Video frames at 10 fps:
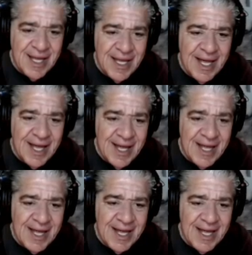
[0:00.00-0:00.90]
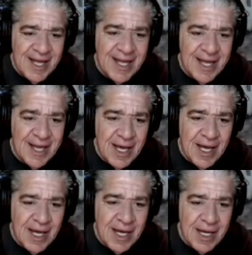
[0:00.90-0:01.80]

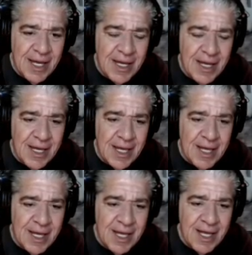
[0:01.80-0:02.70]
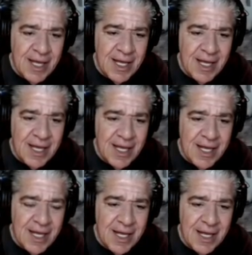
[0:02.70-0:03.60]

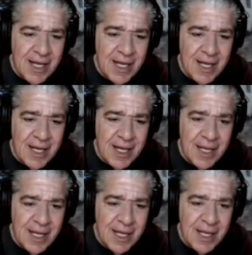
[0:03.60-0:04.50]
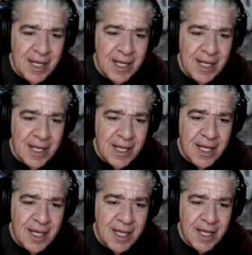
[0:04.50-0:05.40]

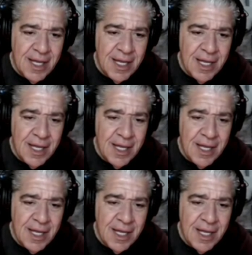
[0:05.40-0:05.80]
(silent)